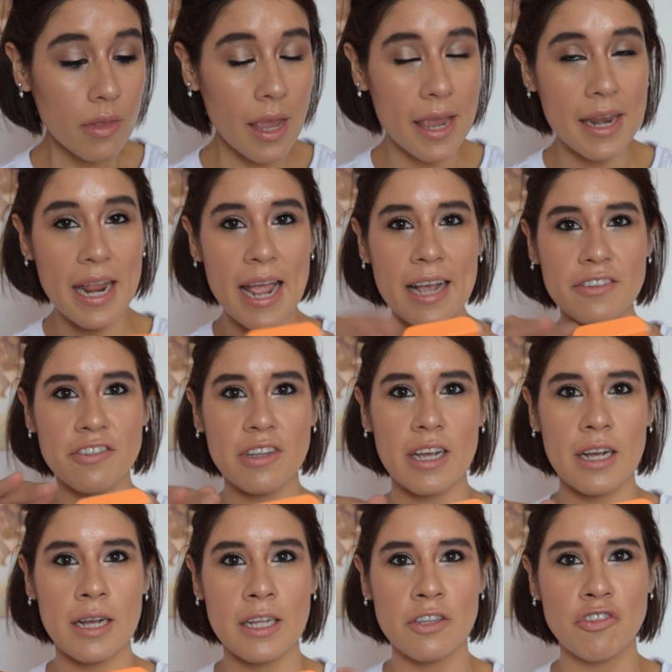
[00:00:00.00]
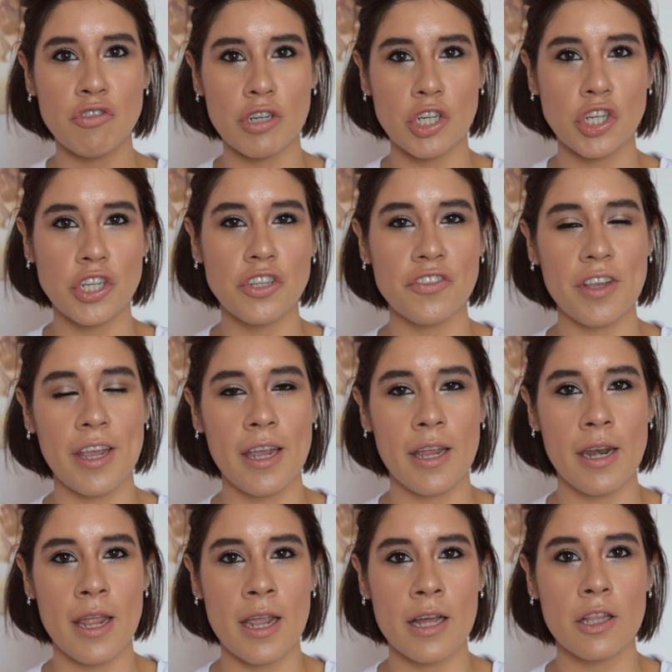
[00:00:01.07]
And it has uh, instructions
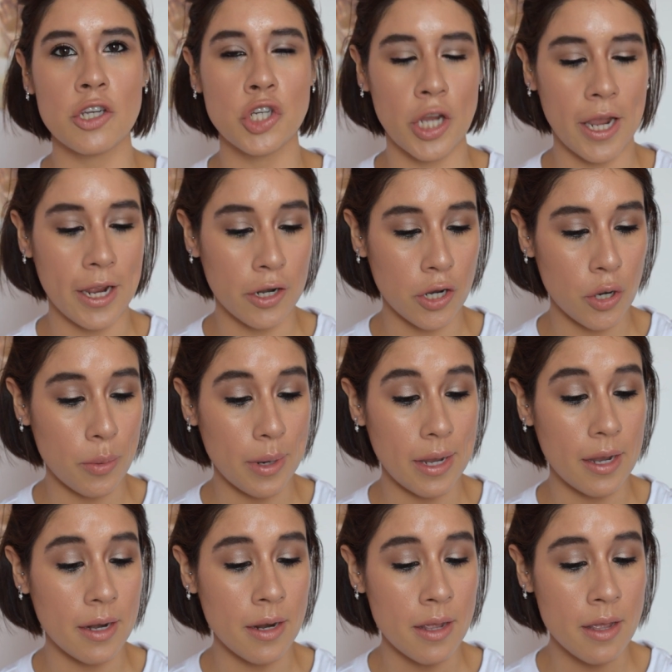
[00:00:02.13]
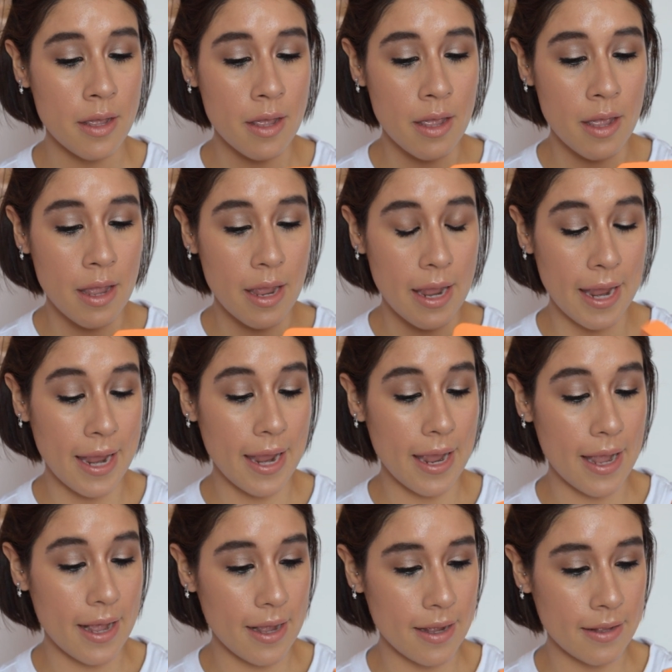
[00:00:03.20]
in English and Korean.
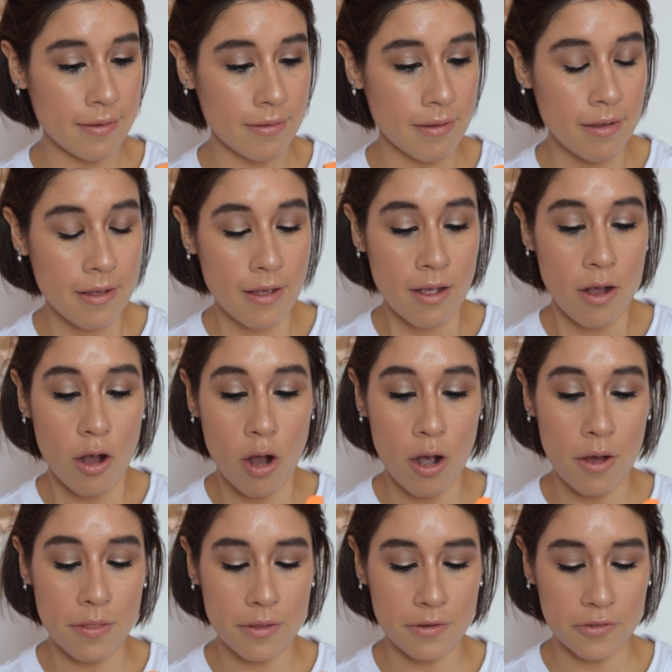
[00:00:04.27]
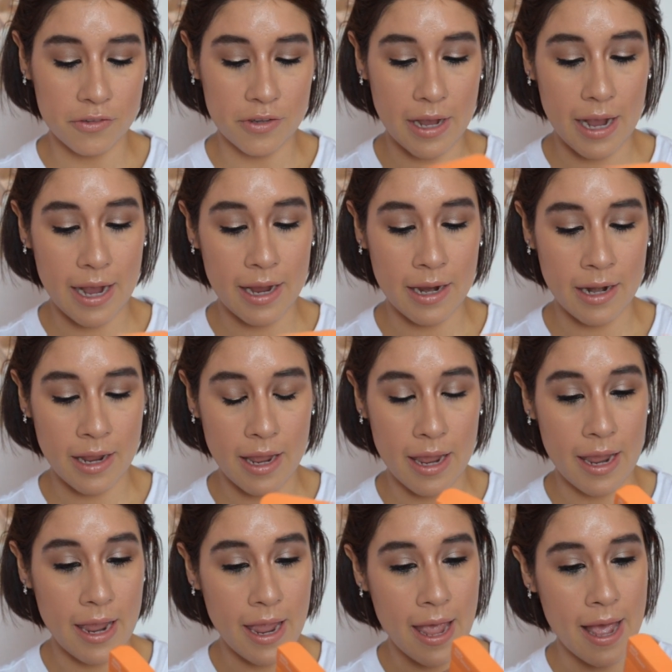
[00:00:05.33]
And on the side,
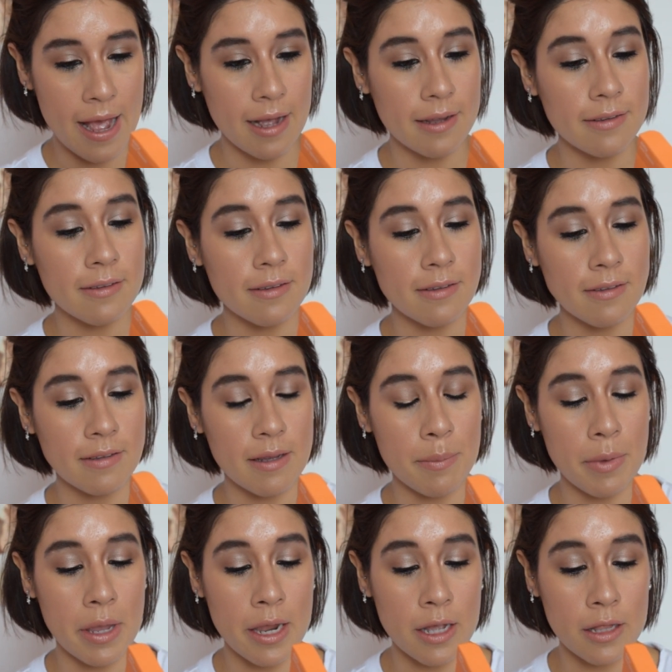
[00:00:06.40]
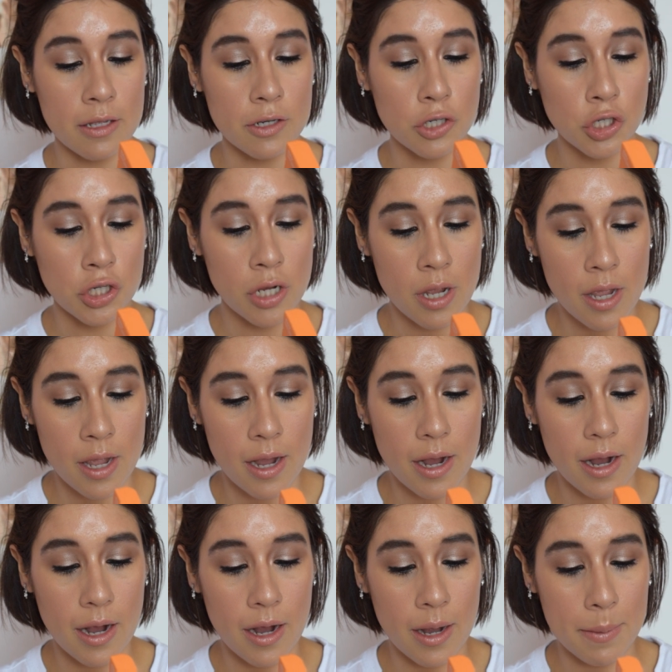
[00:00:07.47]
it has some English
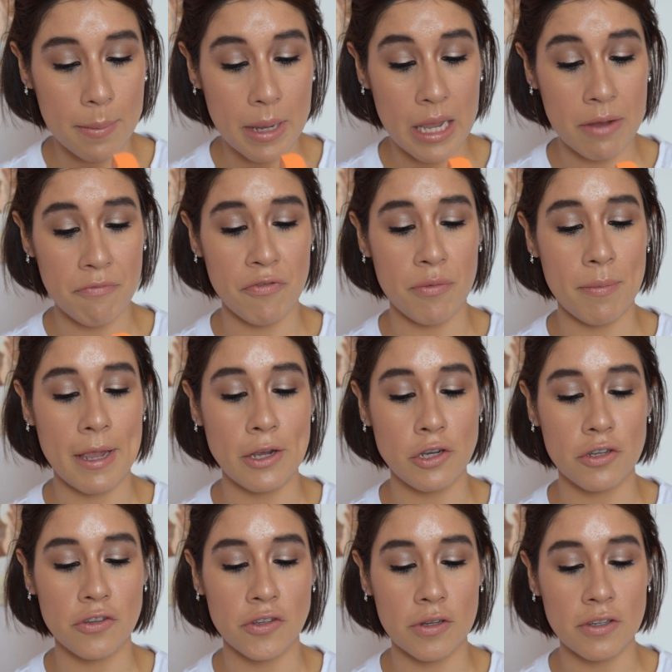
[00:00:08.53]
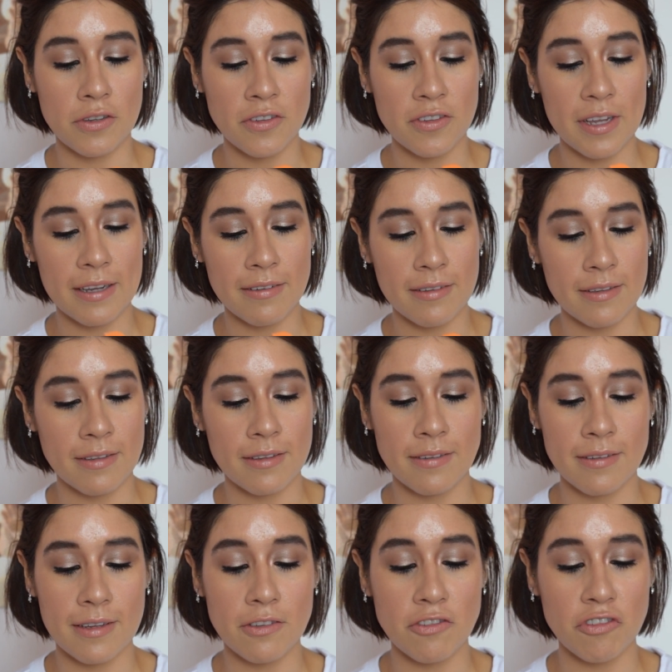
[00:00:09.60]
uh, information. So it just says it's a
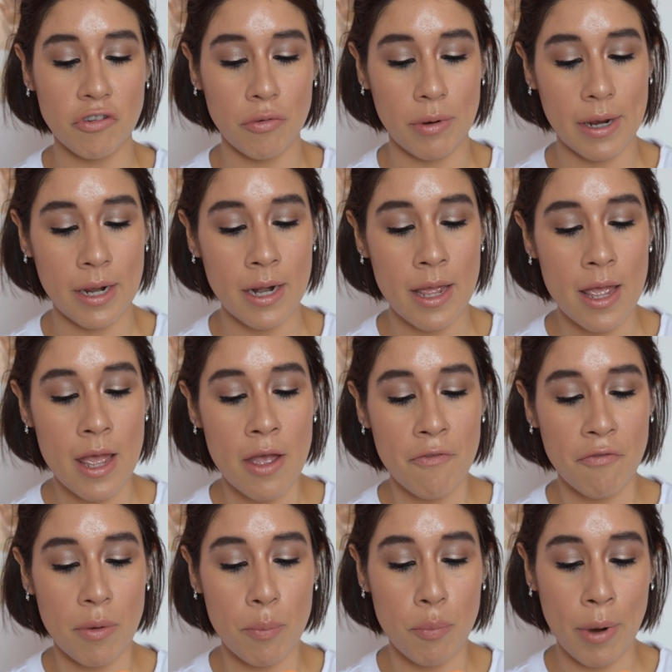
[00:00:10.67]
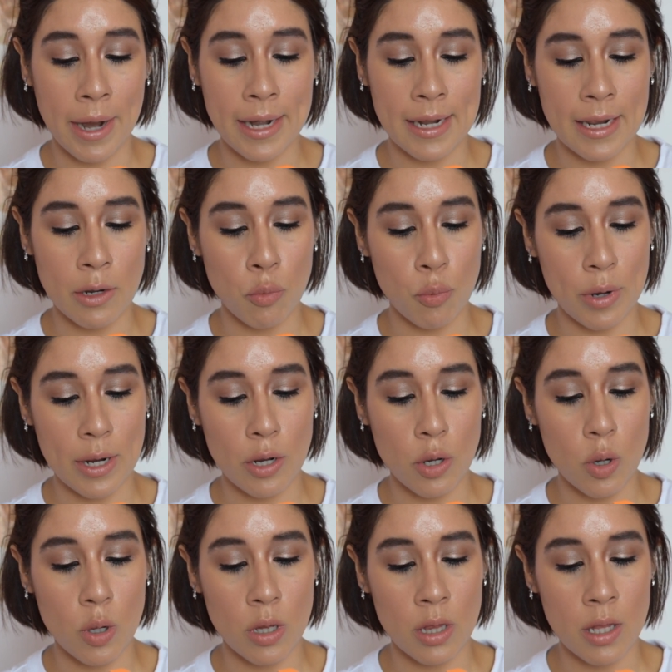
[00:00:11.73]
sunscreen for brightening,
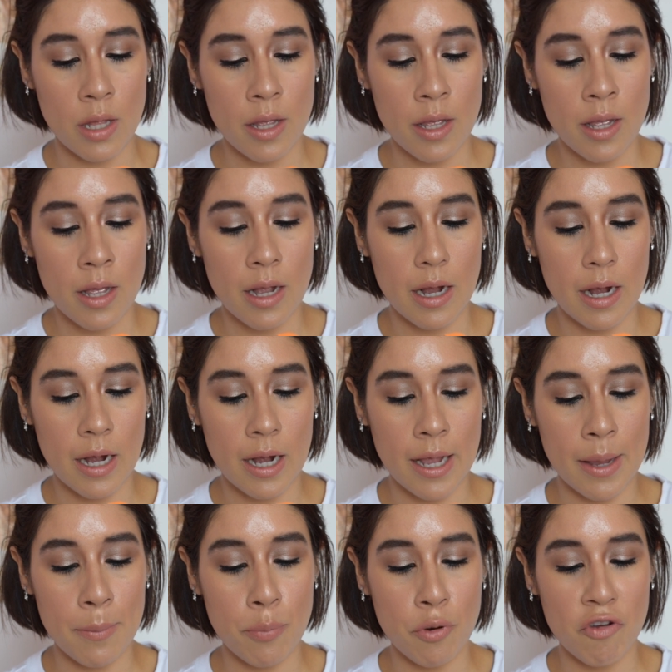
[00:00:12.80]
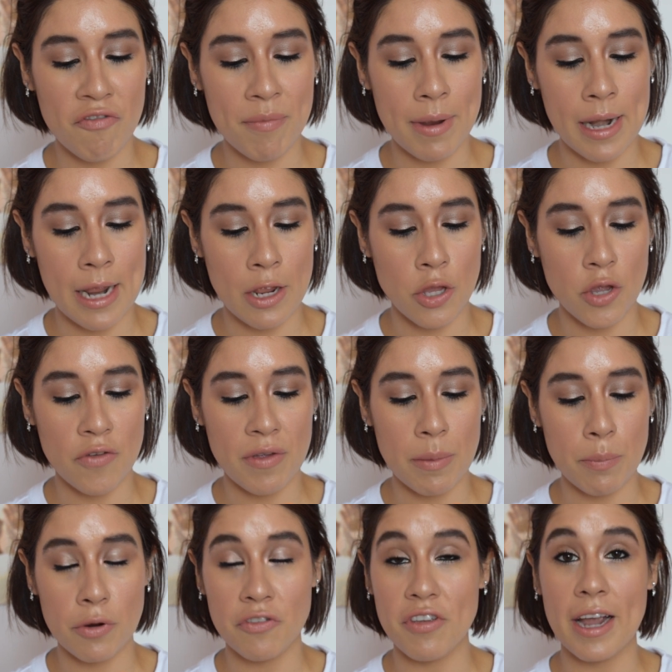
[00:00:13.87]
wrinkle uh, improvement, and U V
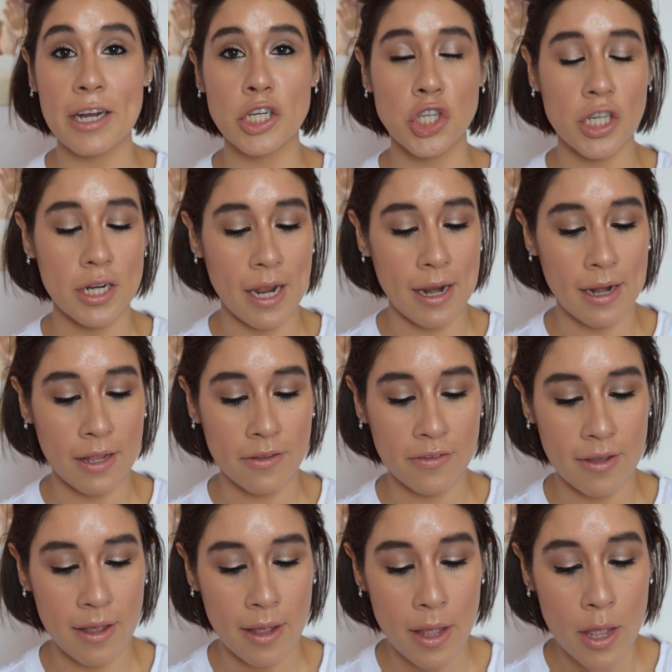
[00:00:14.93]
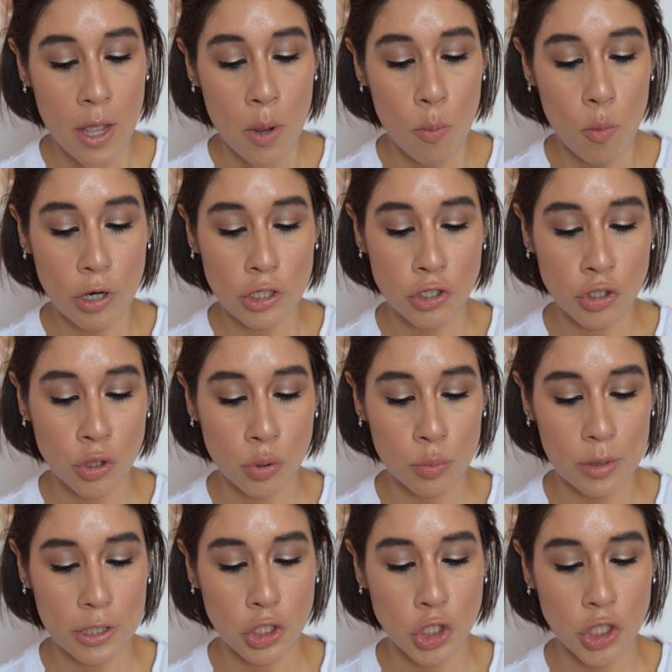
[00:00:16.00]
protection. And it's a
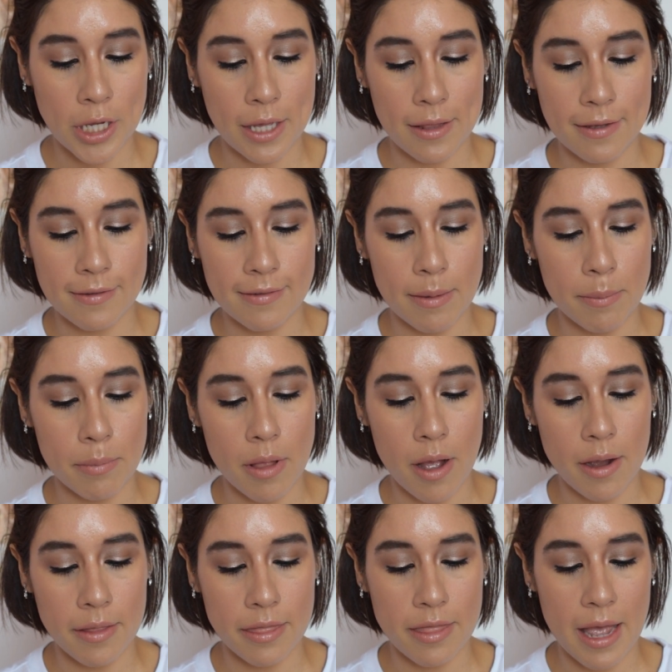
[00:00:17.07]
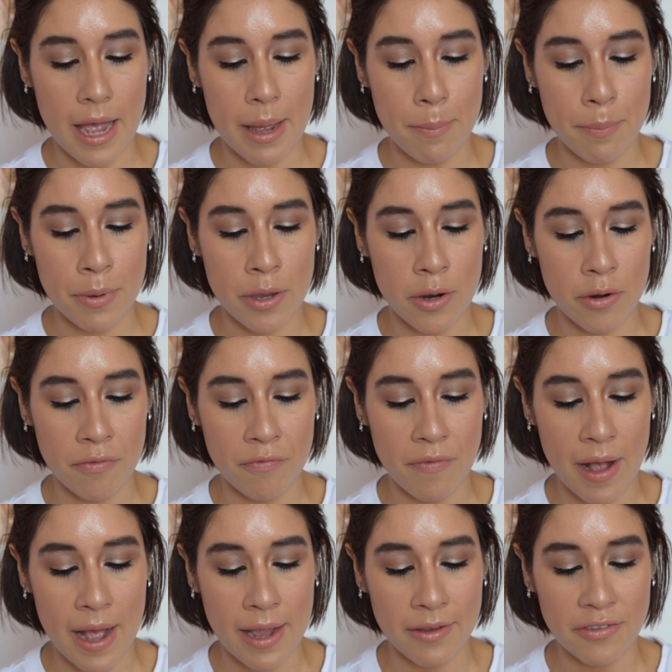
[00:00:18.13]
moisture-rich daily sunblock that
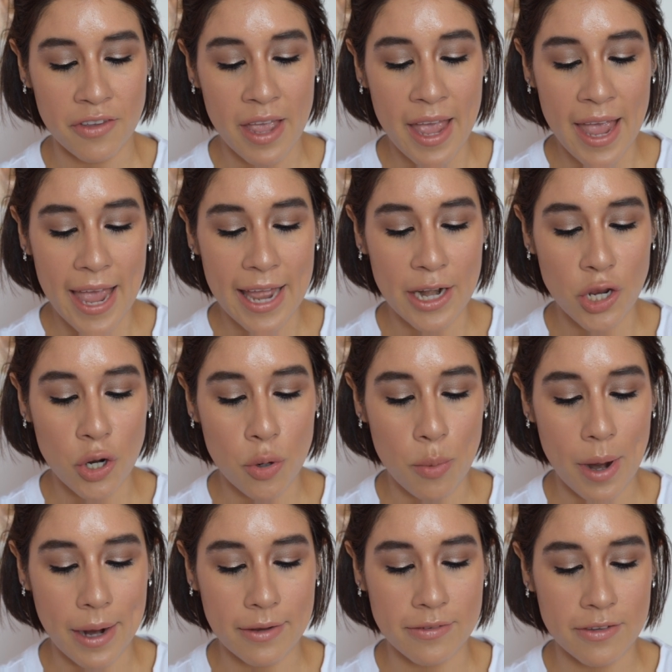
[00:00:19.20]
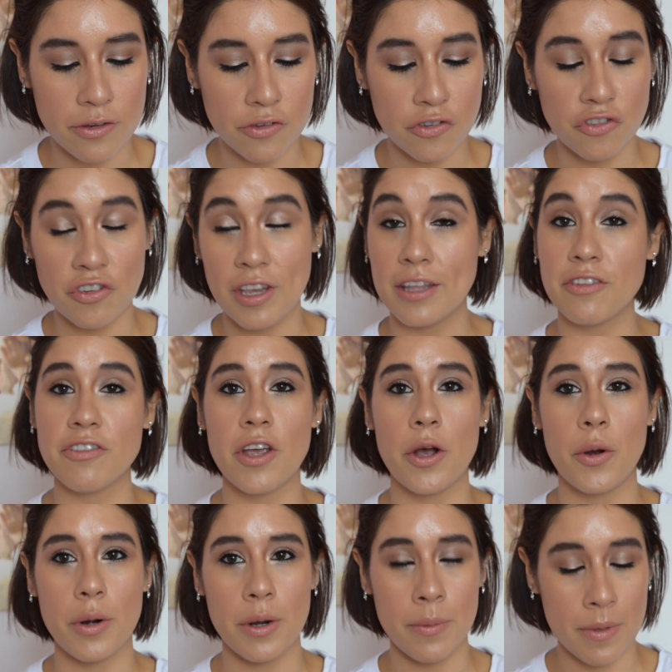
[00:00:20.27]
purifies and corrects your skin
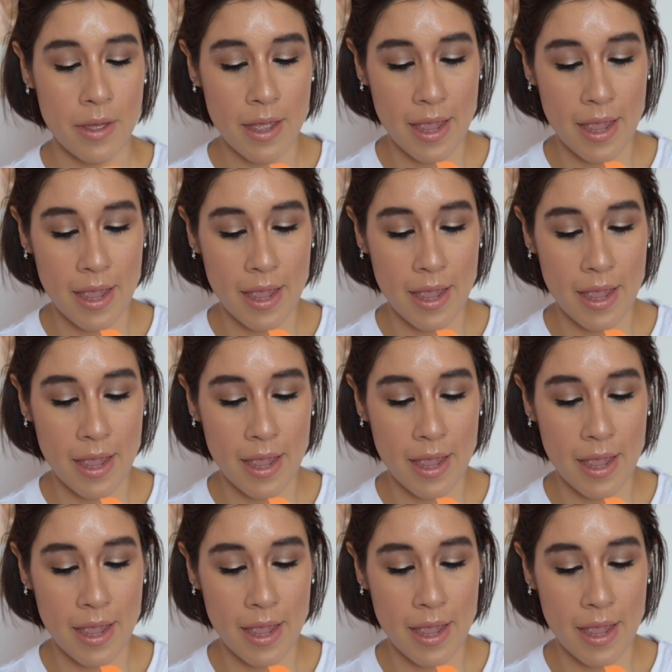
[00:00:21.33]
tone.